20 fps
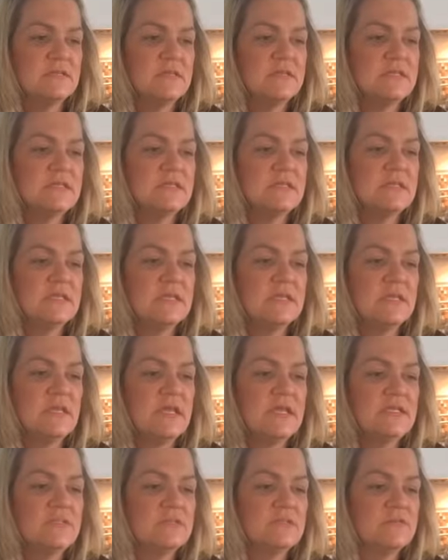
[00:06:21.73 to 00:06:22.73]
Let's see,
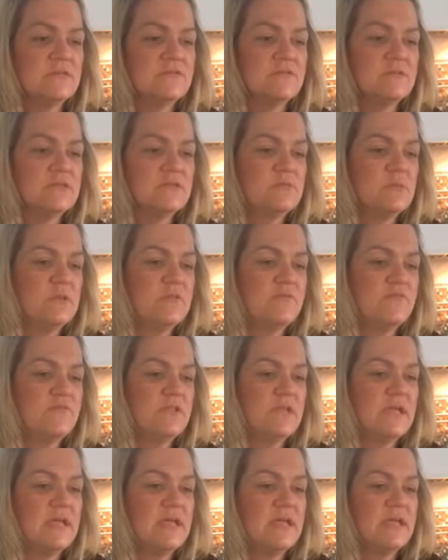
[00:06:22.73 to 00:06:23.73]
8 servings, 1
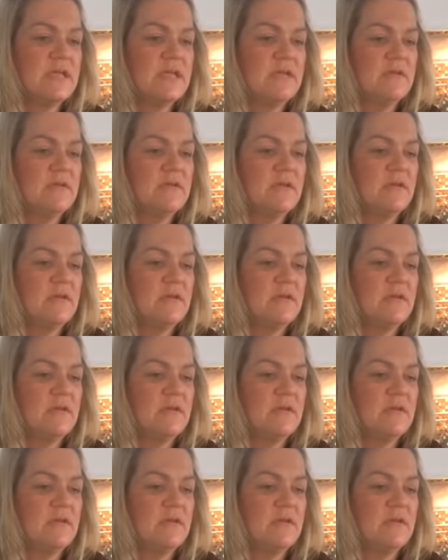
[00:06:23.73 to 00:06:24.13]
fillet,